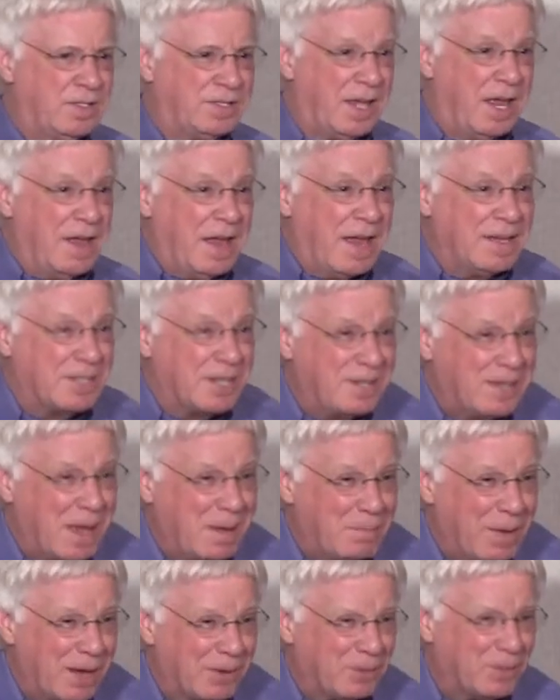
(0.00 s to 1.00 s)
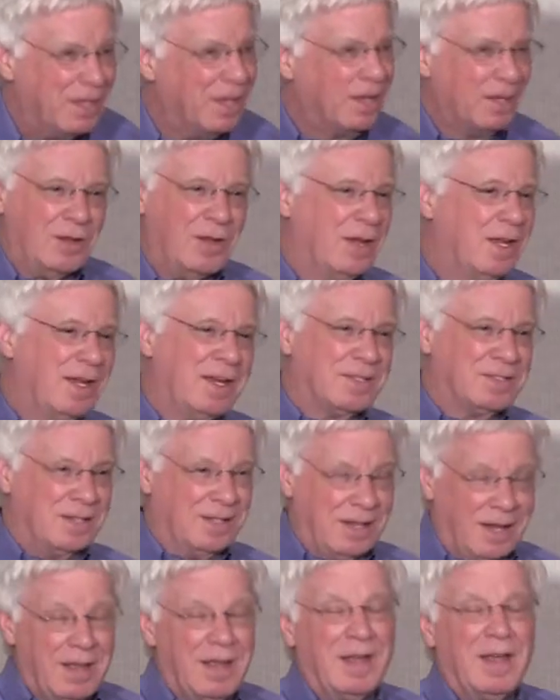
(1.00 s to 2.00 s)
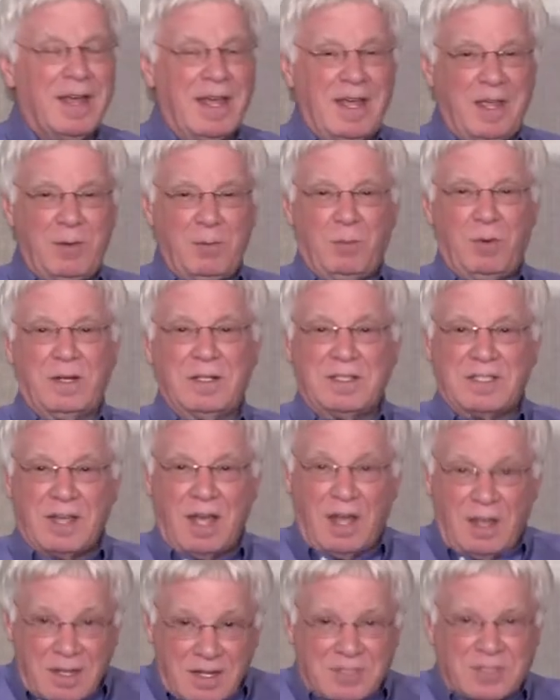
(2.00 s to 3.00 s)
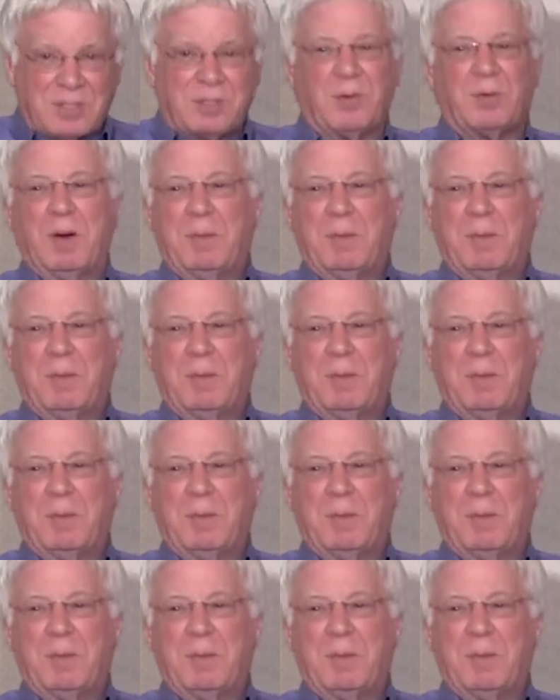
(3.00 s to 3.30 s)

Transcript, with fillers: say, I said that backward. No, he doesn't. Need, he wants us to